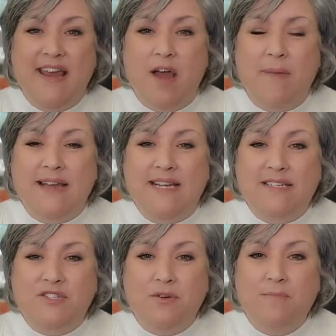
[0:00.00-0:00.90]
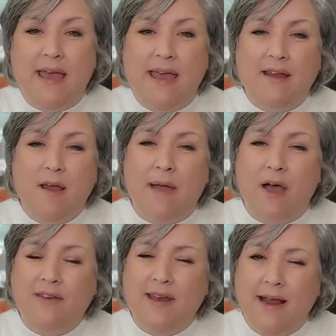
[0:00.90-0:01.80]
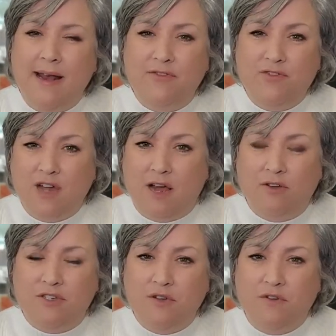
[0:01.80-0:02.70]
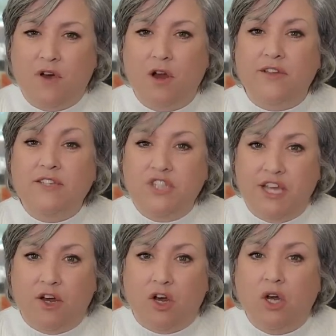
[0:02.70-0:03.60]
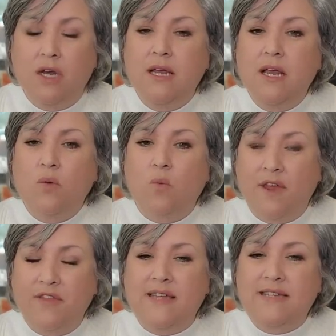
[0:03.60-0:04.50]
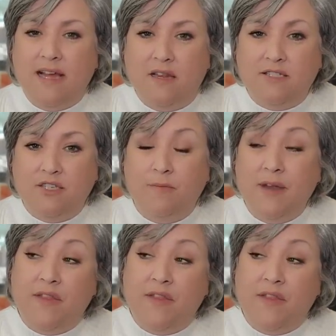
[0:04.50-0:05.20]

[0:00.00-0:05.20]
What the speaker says: Now, my tester made about $900 so far this year with IntelliZoom.